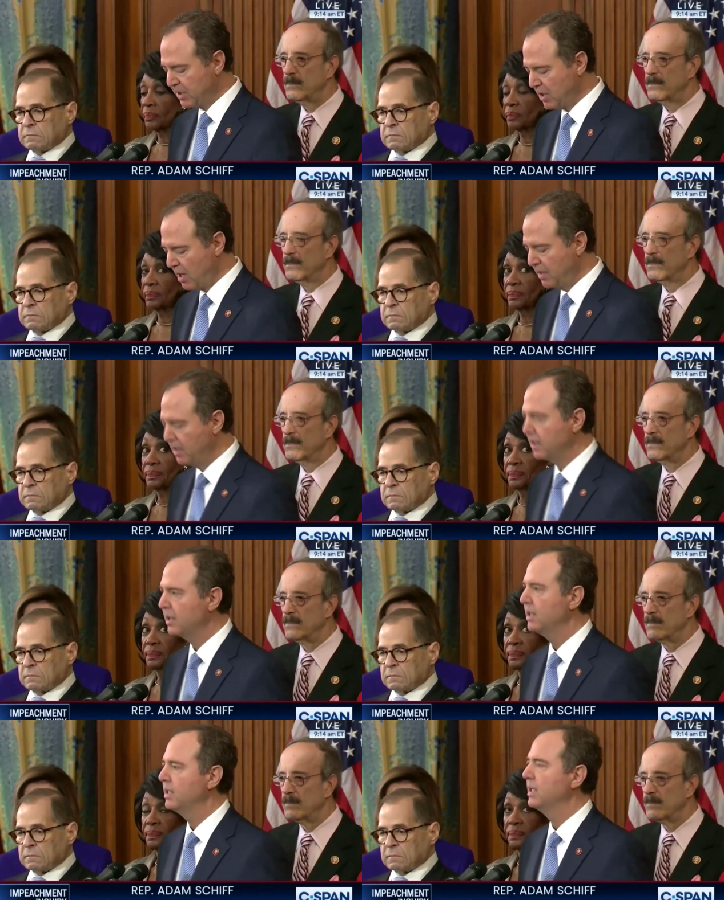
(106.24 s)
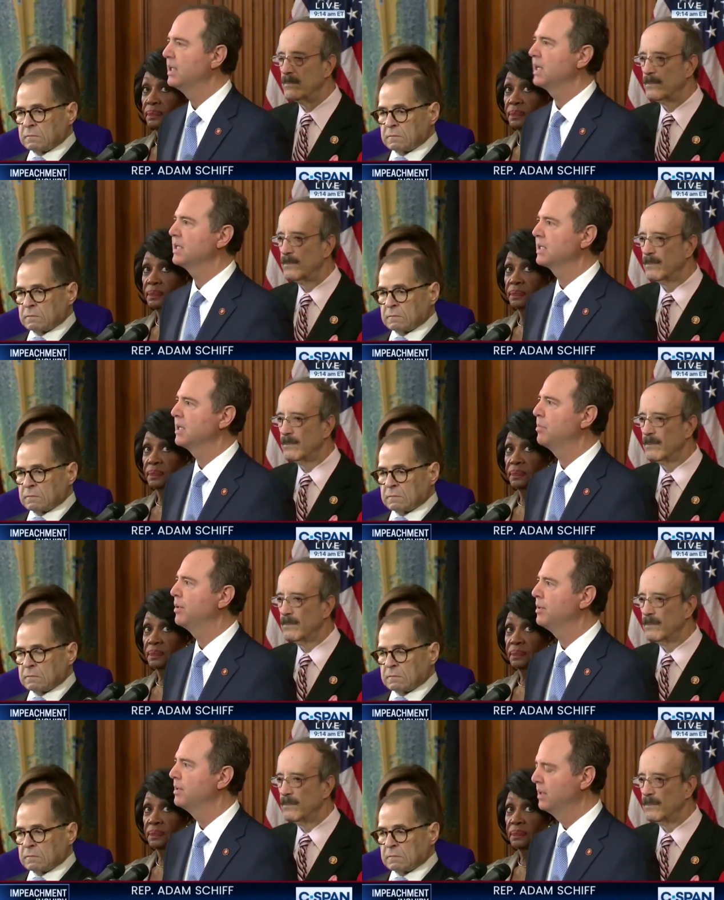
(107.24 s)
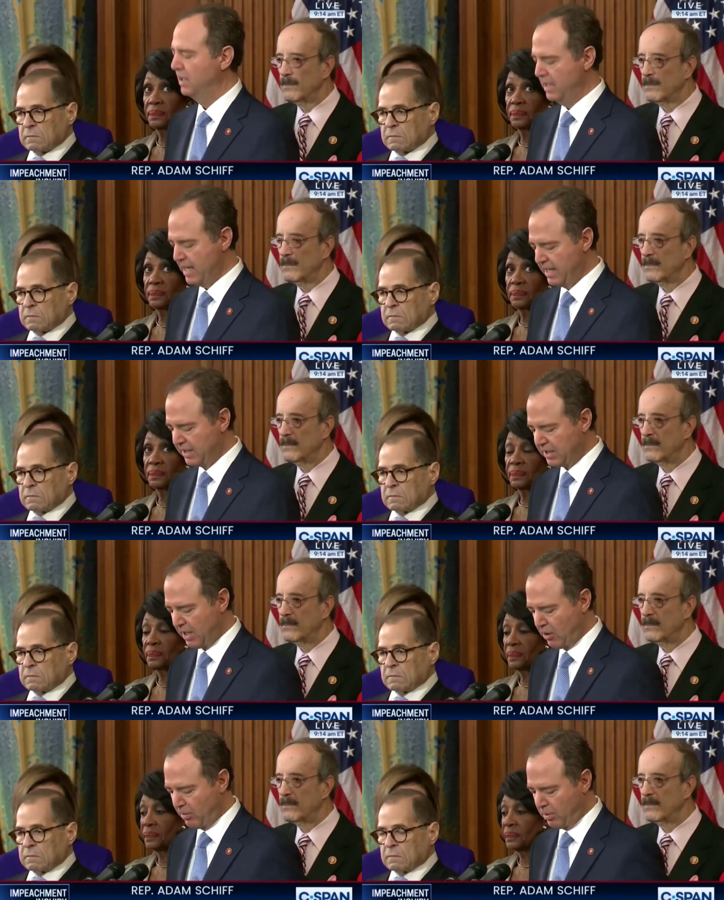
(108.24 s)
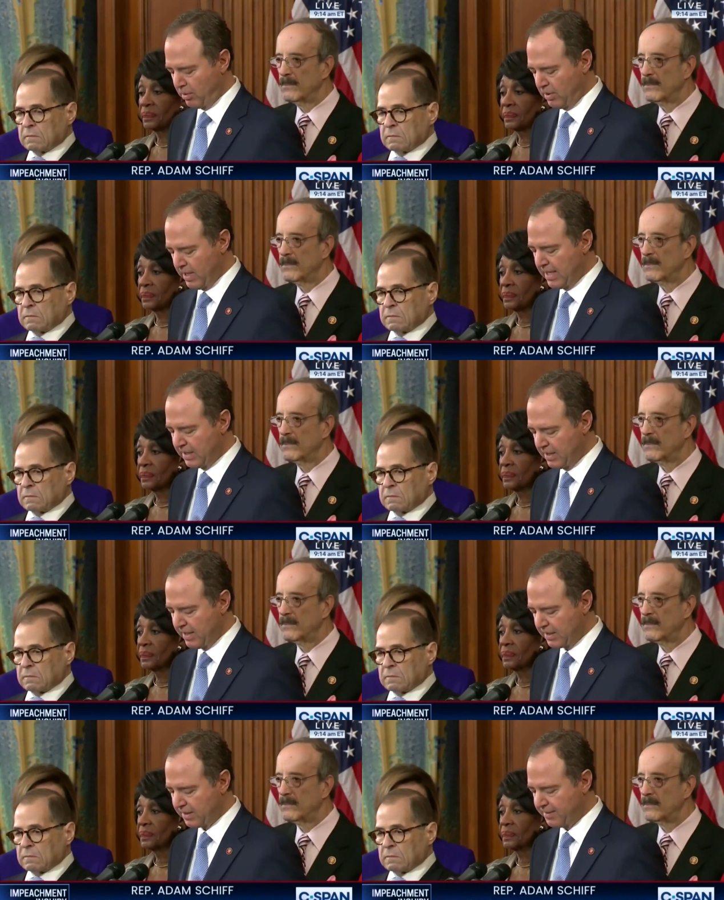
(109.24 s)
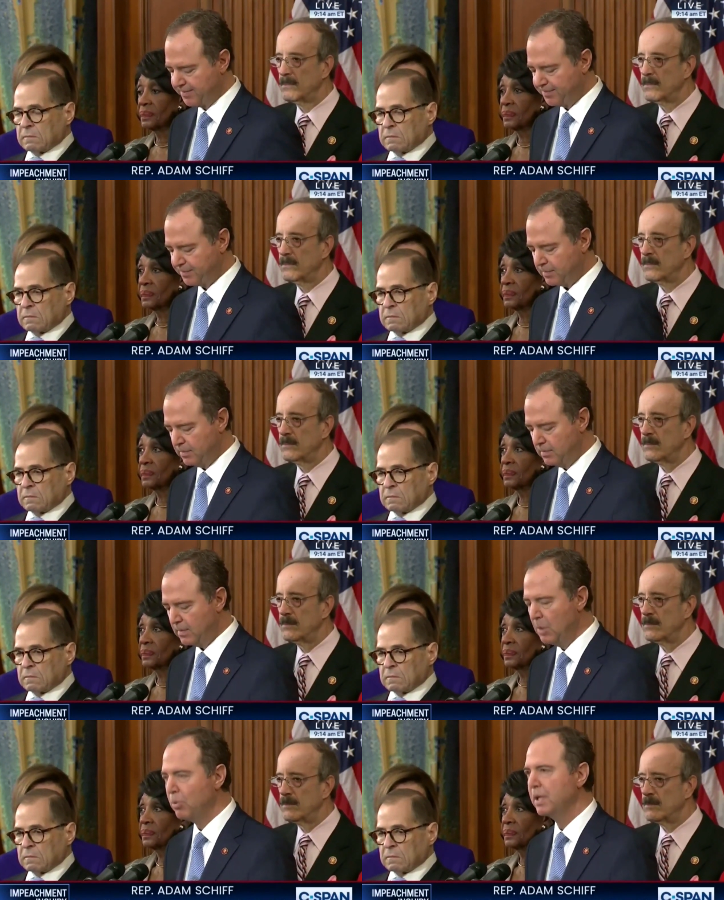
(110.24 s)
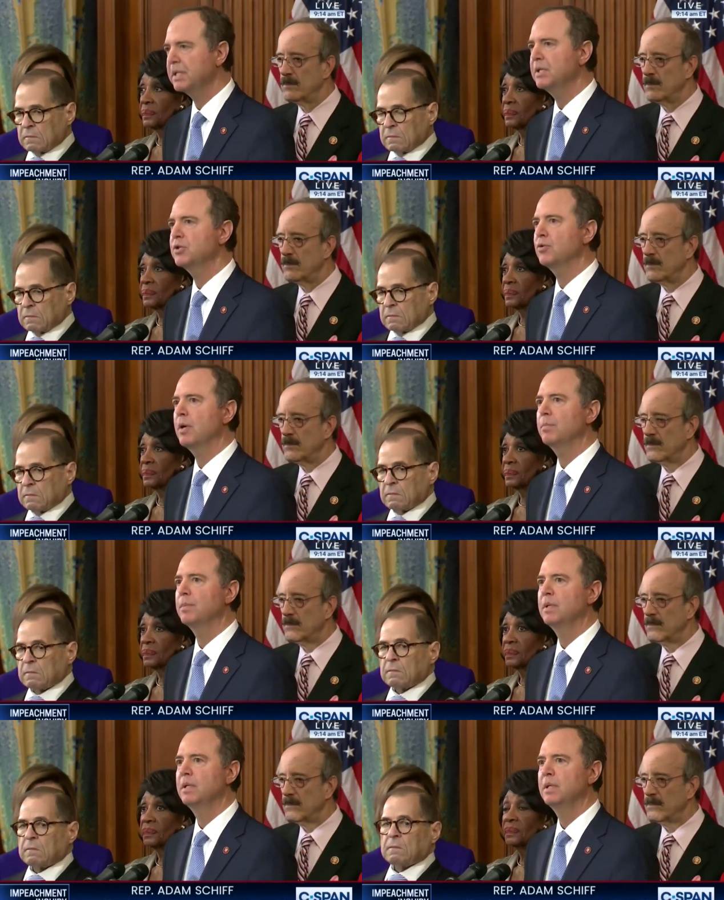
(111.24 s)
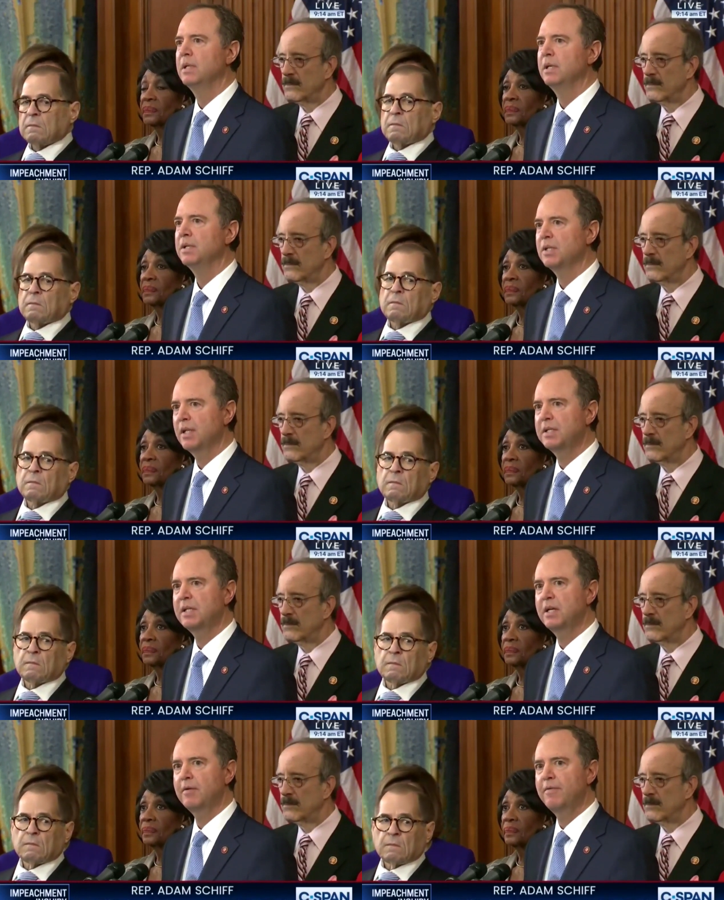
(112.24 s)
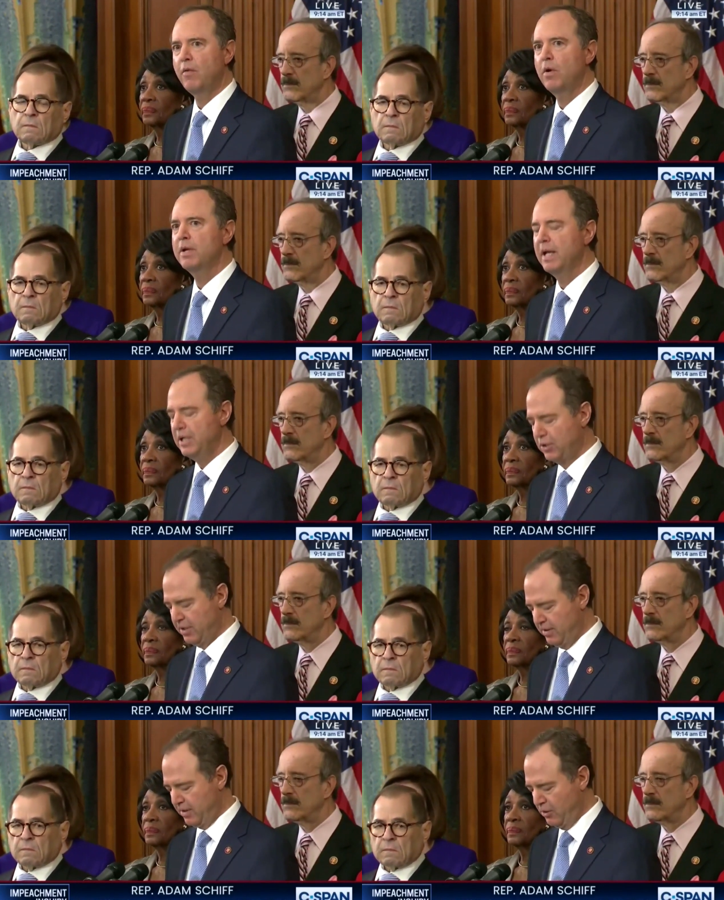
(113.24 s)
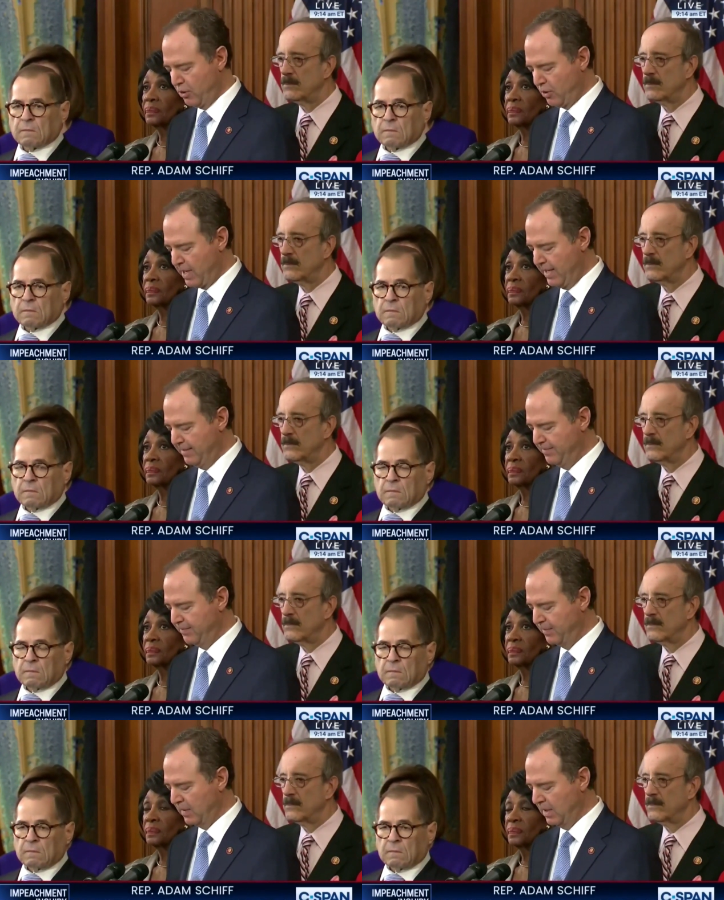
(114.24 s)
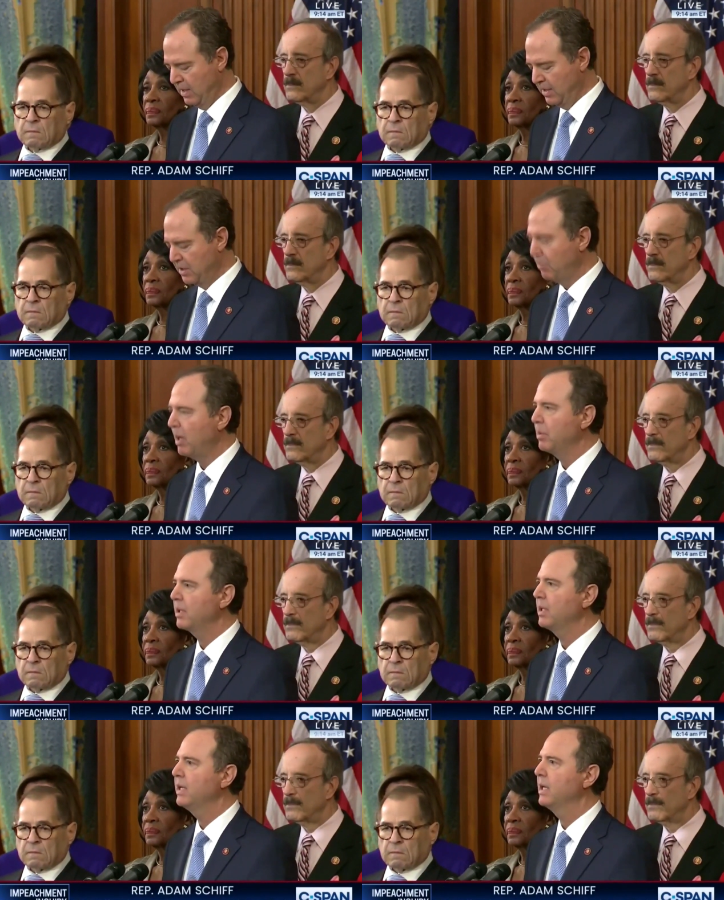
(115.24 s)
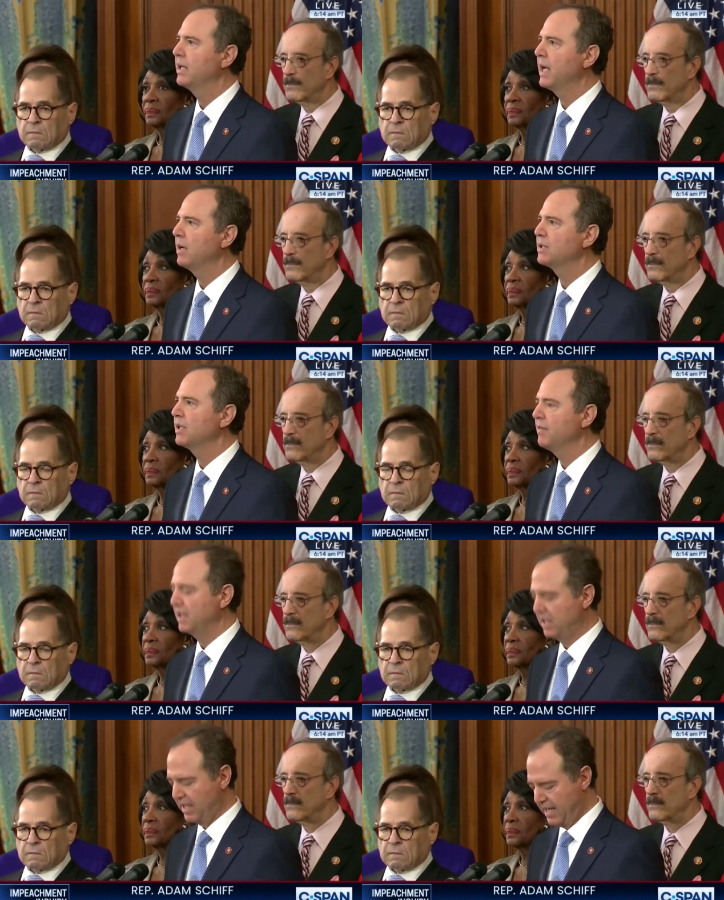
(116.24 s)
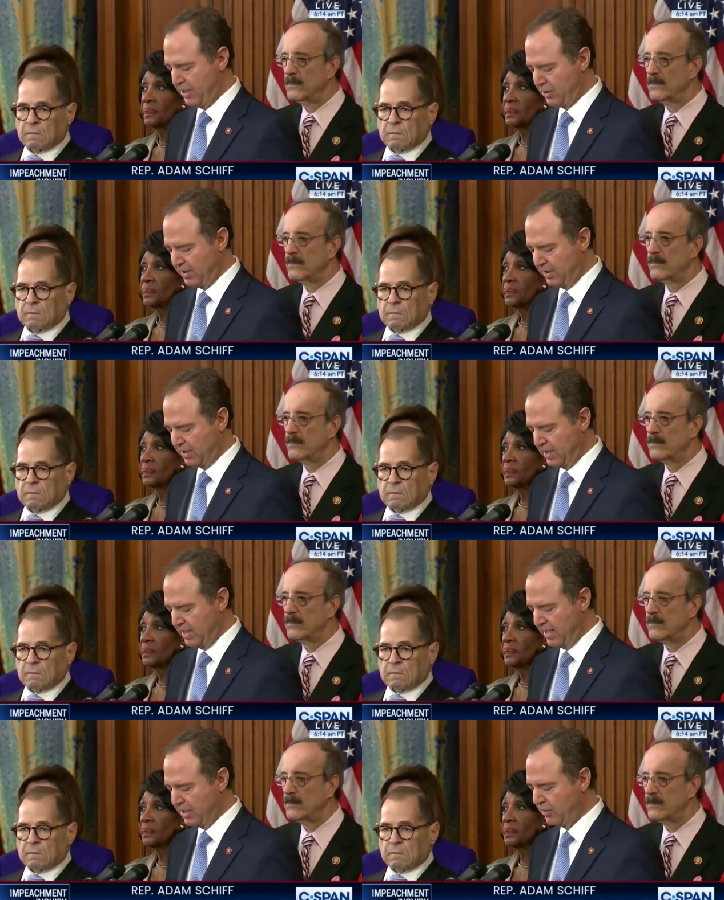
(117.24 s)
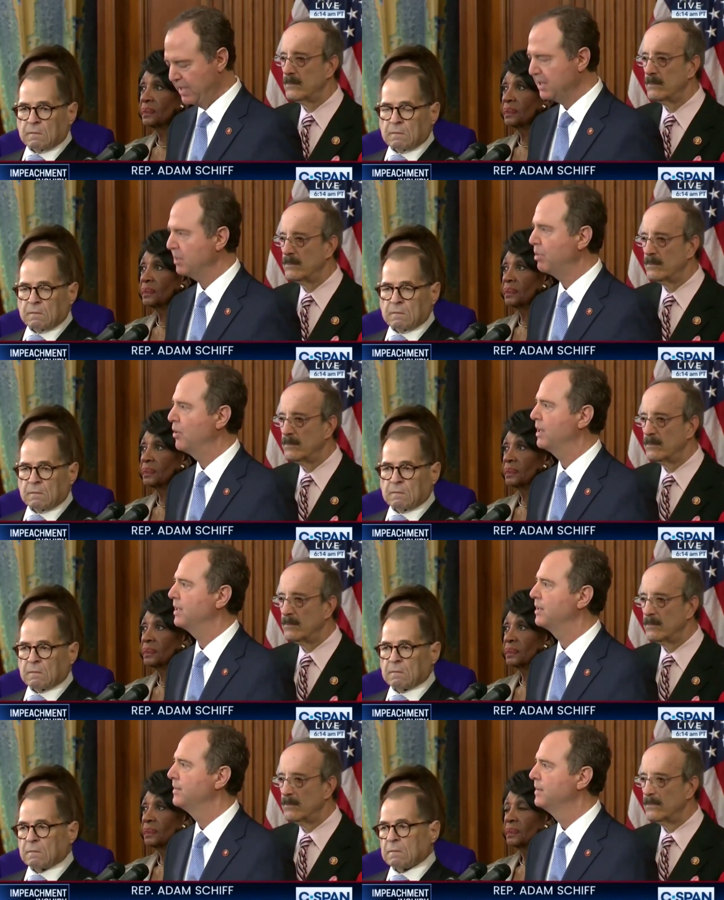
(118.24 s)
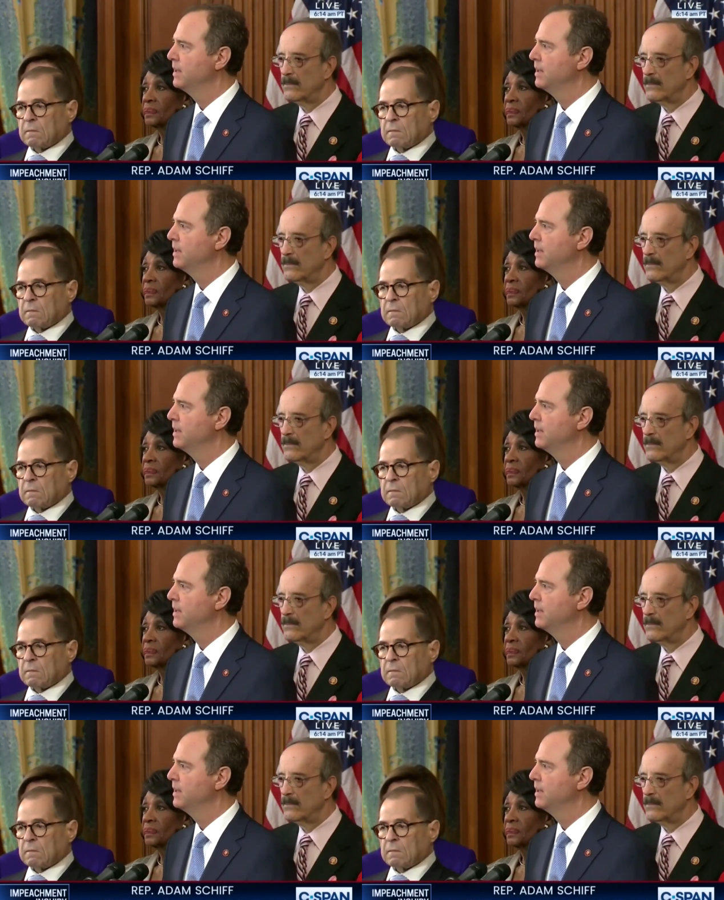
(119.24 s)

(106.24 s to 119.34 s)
Speaker 1: misconduct is as simple and as terrible as this. President Trump solicited a foreign nation, Ukraine, to publicly announce investigations into his opponent